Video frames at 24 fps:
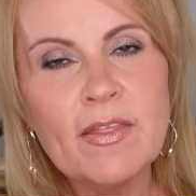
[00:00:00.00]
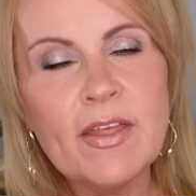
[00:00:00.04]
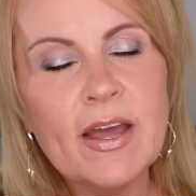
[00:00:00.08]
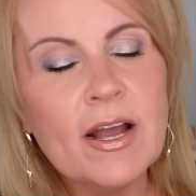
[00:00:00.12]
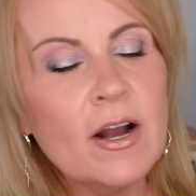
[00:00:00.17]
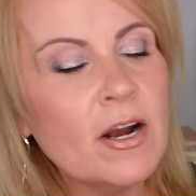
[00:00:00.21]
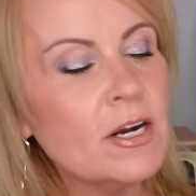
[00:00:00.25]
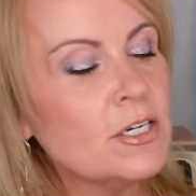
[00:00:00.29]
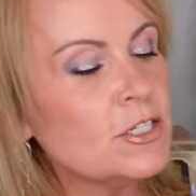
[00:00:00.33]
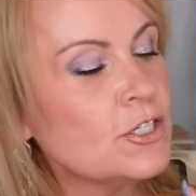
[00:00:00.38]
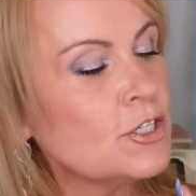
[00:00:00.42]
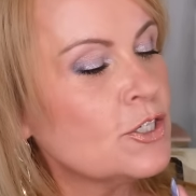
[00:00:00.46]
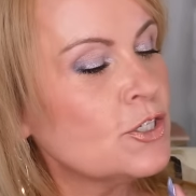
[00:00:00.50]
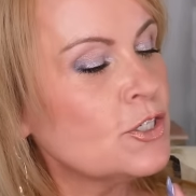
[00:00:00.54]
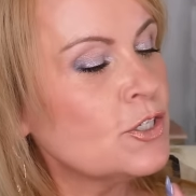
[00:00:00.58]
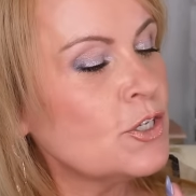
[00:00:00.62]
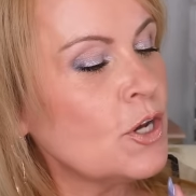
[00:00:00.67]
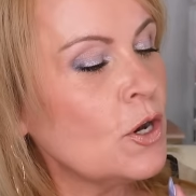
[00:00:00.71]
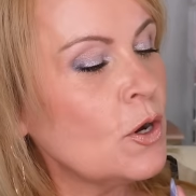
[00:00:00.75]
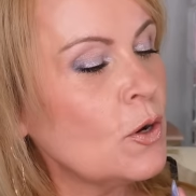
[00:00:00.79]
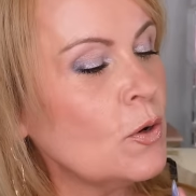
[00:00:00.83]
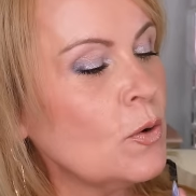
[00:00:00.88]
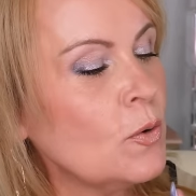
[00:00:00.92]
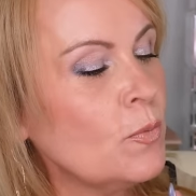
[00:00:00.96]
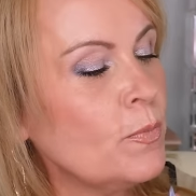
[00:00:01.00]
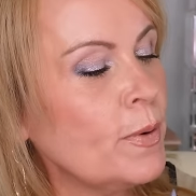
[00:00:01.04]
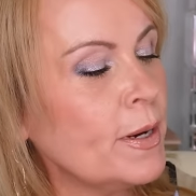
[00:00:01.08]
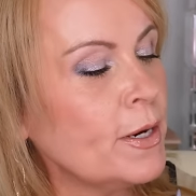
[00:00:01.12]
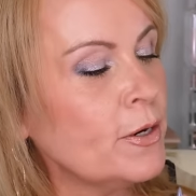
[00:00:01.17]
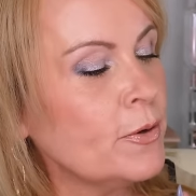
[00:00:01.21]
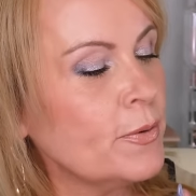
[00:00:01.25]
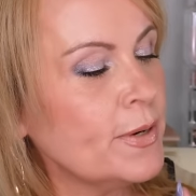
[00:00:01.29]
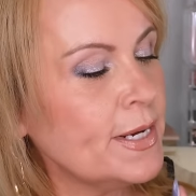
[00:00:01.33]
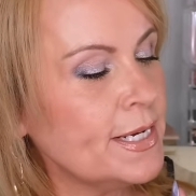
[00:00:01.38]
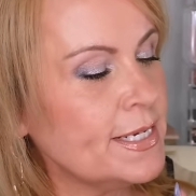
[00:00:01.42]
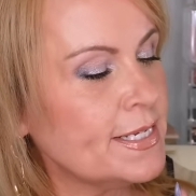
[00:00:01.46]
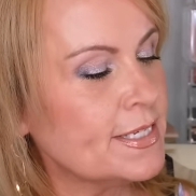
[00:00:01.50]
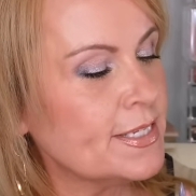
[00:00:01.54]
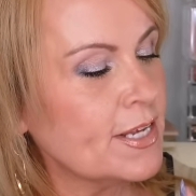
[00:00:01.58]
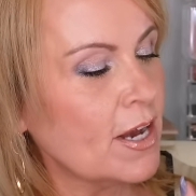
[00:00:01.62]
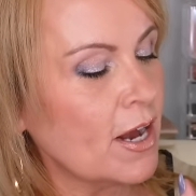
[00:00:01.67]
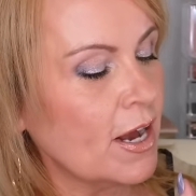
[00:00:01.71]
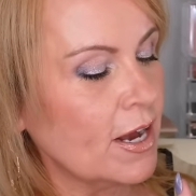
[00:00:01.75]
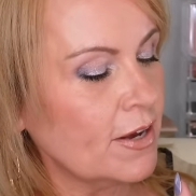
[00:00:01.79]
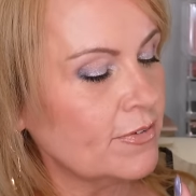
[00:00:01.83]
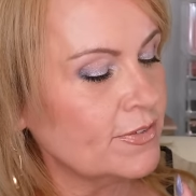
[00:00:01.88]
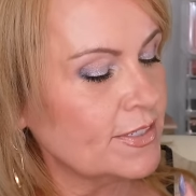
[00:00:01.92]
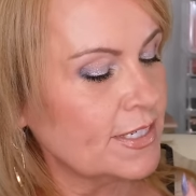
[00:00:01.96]
They are so buttery
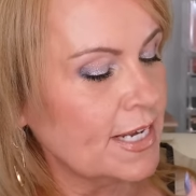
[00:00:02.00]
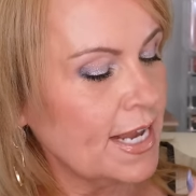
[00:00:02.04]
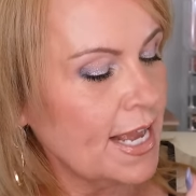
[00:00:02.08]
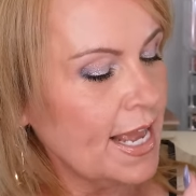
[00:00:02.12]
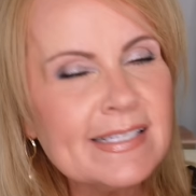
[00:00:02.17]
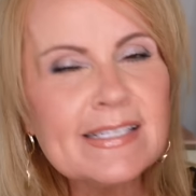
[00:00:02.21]
soft.